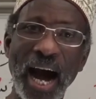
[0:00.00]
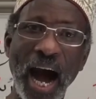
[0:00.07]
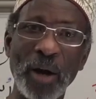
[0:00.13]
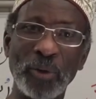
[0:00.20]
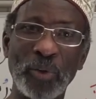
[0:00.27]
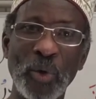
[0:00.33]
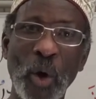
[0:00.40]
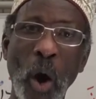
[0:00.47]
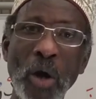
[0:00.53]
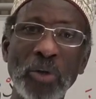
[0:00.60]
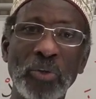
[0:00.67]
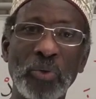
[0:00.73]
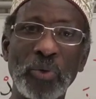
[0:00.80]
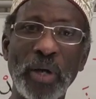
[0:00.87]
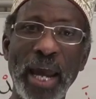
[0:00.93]
how to
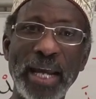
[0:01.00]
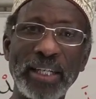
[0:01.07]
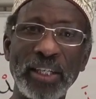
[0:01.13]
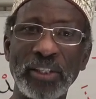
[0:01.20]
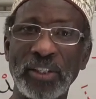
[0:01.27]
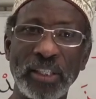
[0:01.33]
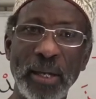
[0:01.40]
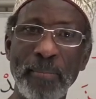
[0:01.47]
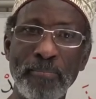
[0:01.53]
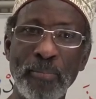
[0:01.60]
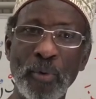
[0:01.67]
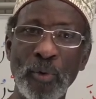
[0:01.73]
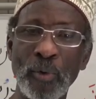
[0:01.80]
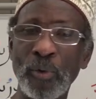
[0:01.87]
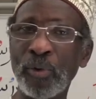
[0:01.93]
conjugate
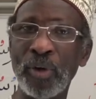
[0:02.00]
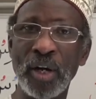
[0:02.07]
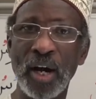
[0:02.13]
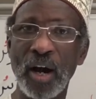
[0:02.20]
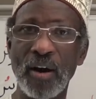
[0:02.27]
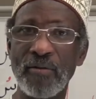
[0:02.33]
simple